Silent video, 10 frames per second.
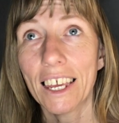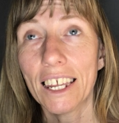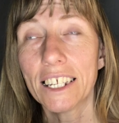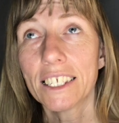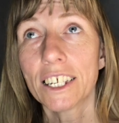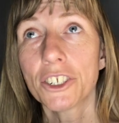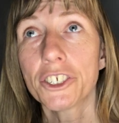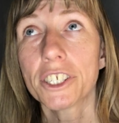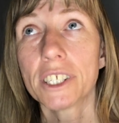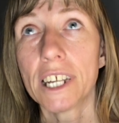It is
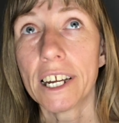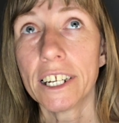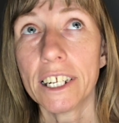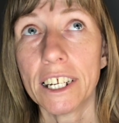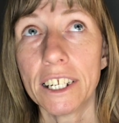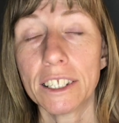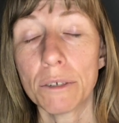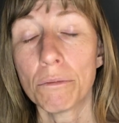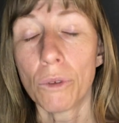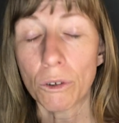understanding the
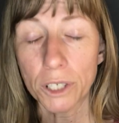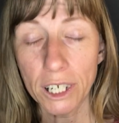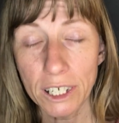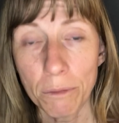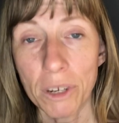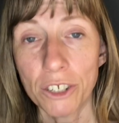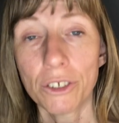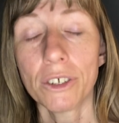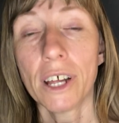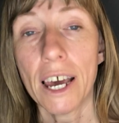
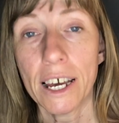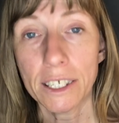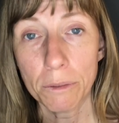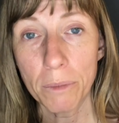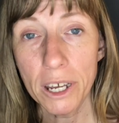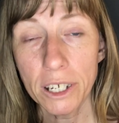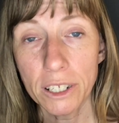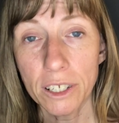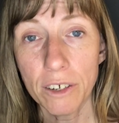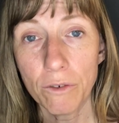multidimensional
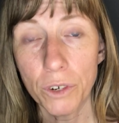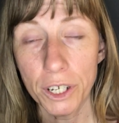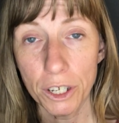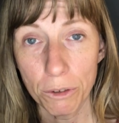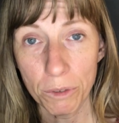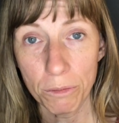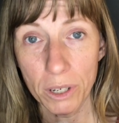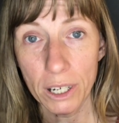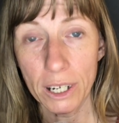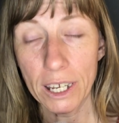aspect of what a human
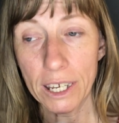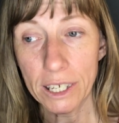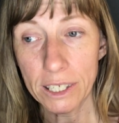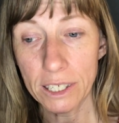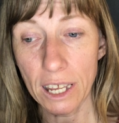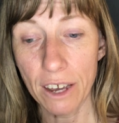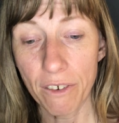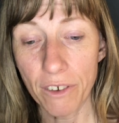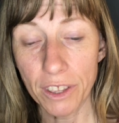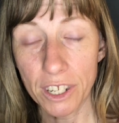being is,
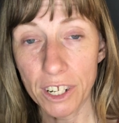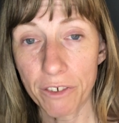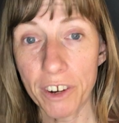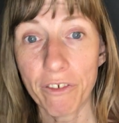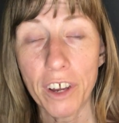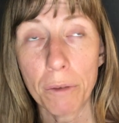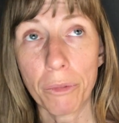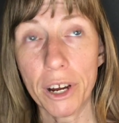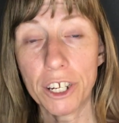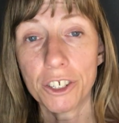of the different
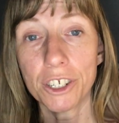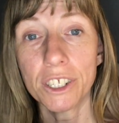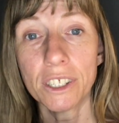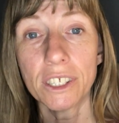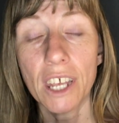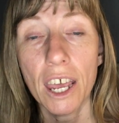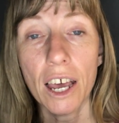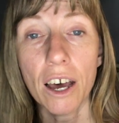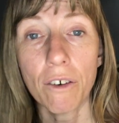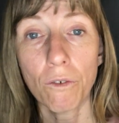vibrations
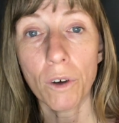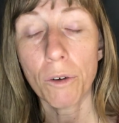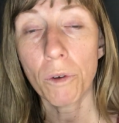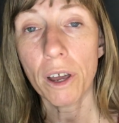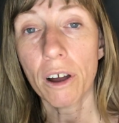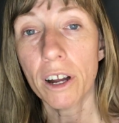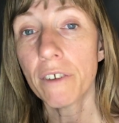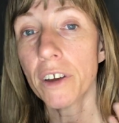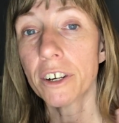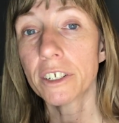of what we are,
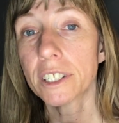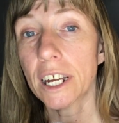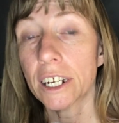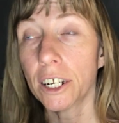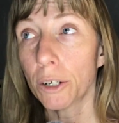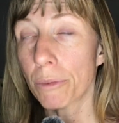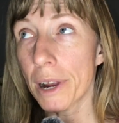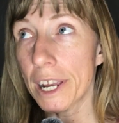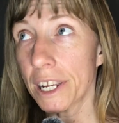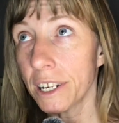of understanding our
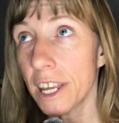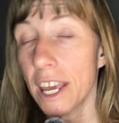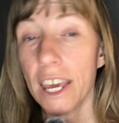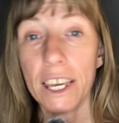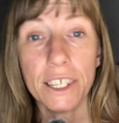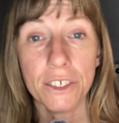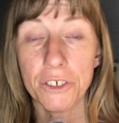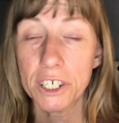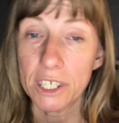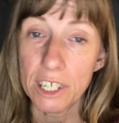brain is a
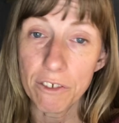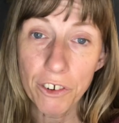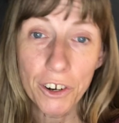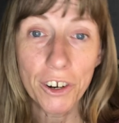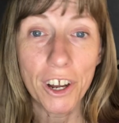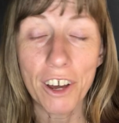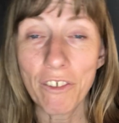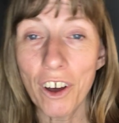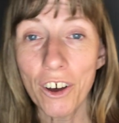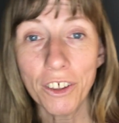receiver
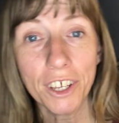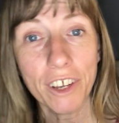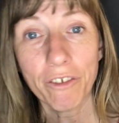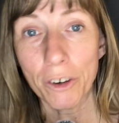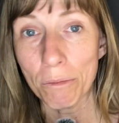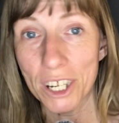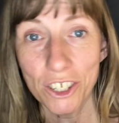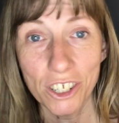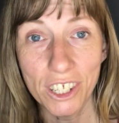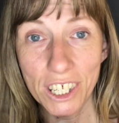of all the
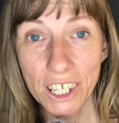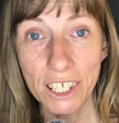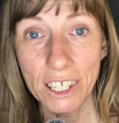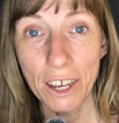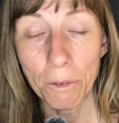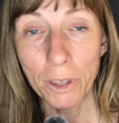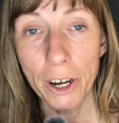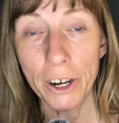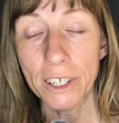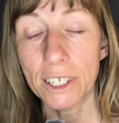information that is out
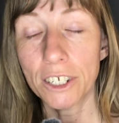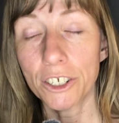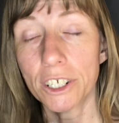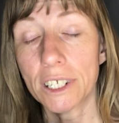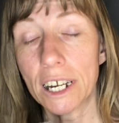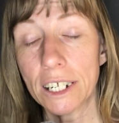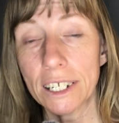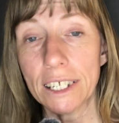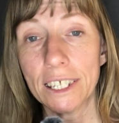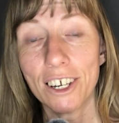there. It's
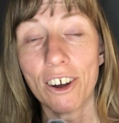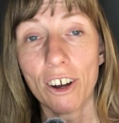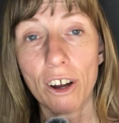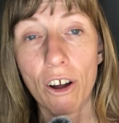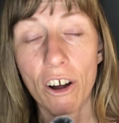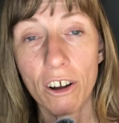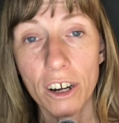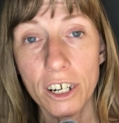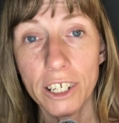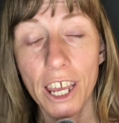understanding that our
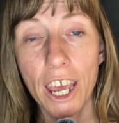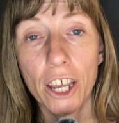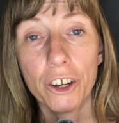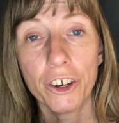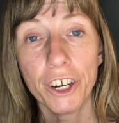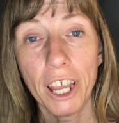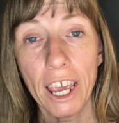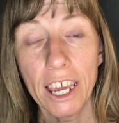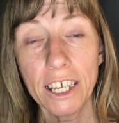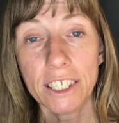heart
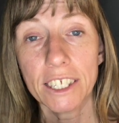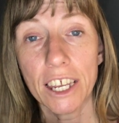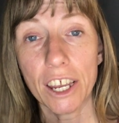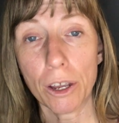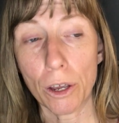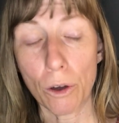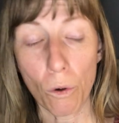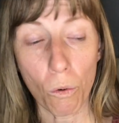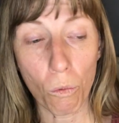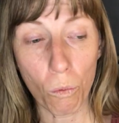creates a
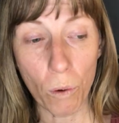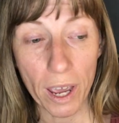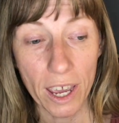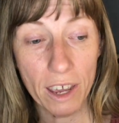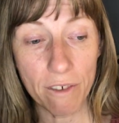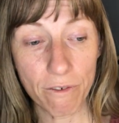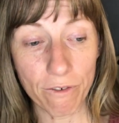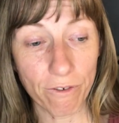wave.